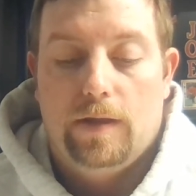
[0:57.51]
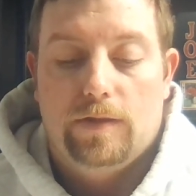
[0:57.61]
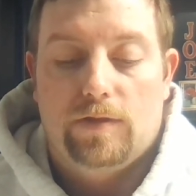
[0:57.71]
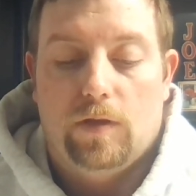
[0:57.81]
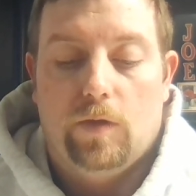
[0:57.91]

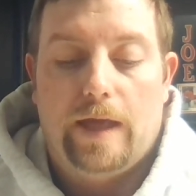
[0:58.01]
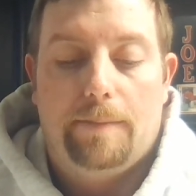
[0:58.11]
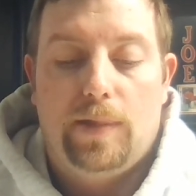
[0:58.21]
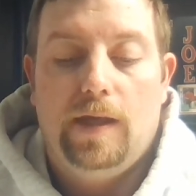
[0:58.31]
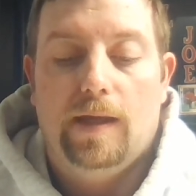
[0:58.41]
So
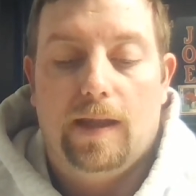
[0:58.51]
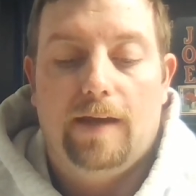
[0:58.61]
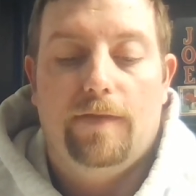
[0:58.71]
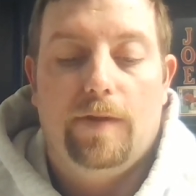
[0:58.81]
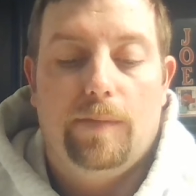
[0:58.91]
that
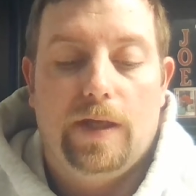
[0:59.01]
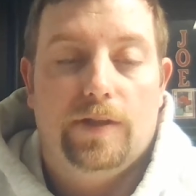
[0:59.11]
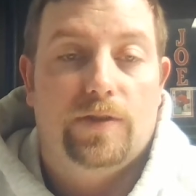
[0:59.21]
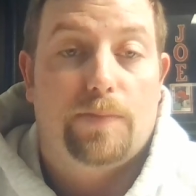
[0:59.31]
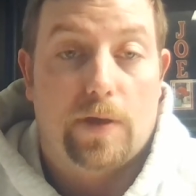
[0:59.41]
P11
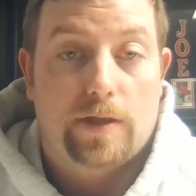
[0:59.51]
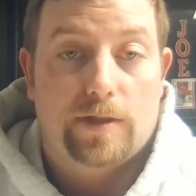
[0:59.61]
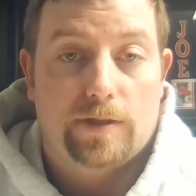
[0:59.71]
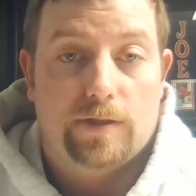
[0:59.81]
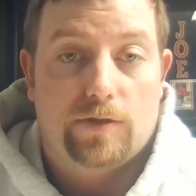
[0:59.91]
means
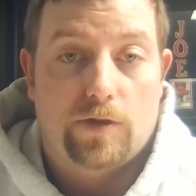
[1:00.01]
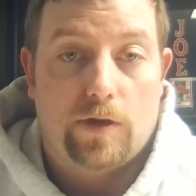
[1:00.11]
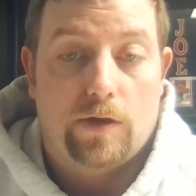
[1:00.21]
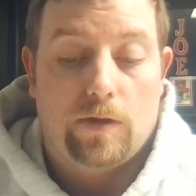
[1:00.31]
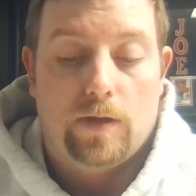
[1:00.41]
purchases
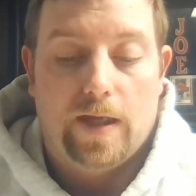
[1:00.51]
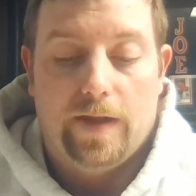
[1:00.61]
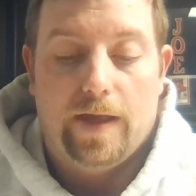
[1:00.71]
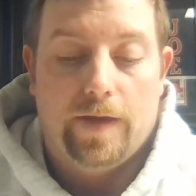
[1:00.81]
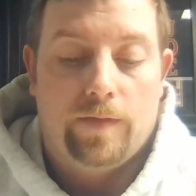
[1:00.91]
journal, and
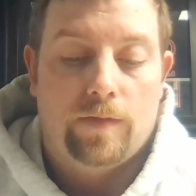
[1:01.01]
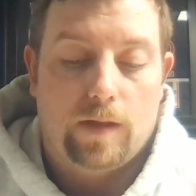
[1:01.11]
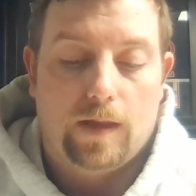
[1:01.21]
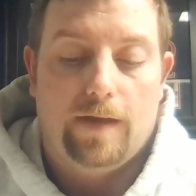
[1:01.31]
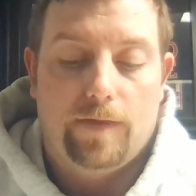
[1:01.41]
then
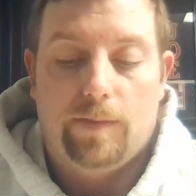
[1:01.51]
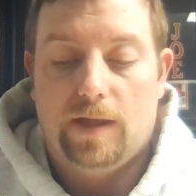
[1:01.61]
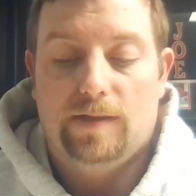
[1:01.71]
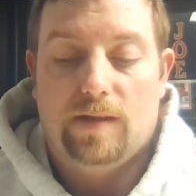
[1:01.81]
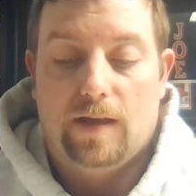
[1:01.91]
11
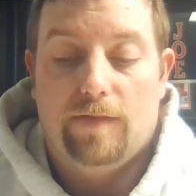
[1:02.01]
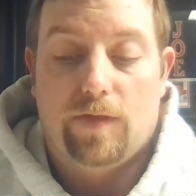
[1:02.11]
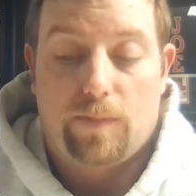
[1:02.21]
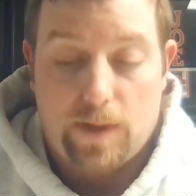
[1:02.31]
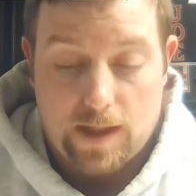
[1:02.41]
means the
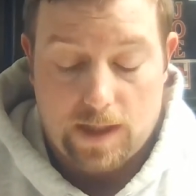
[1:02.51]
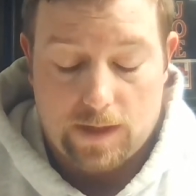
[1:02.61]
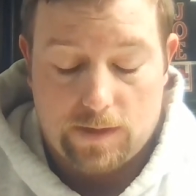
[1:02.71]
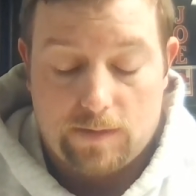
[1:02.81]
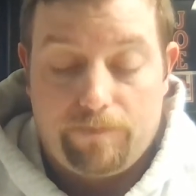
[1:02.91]
11th
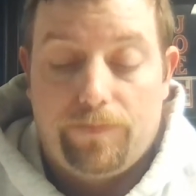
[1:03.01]
page.